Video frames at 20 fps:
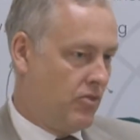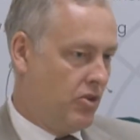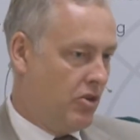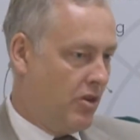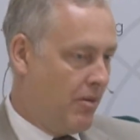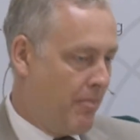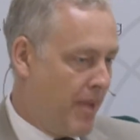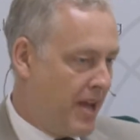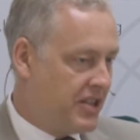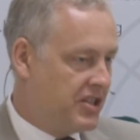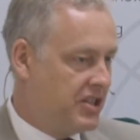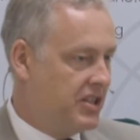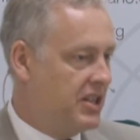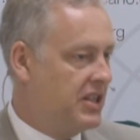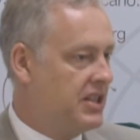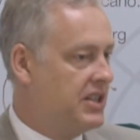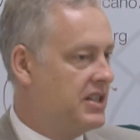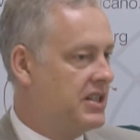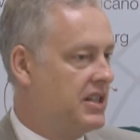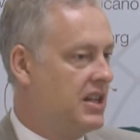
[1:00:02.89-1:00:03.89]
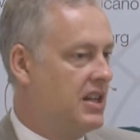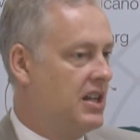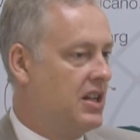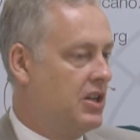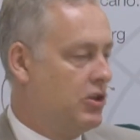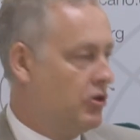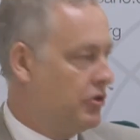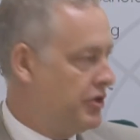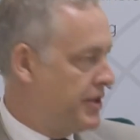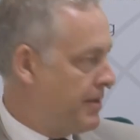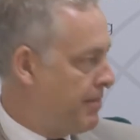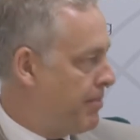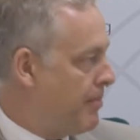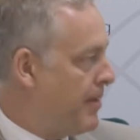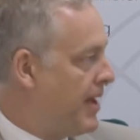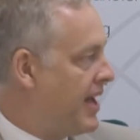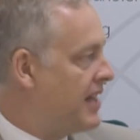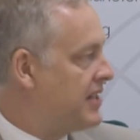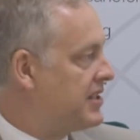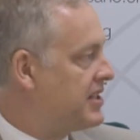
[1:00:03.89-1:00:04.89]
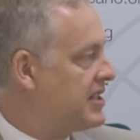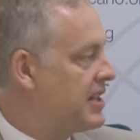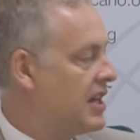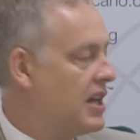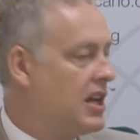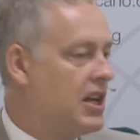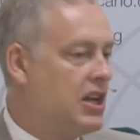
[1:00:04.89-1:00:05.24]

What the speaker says: your ambassadors, your diplomats,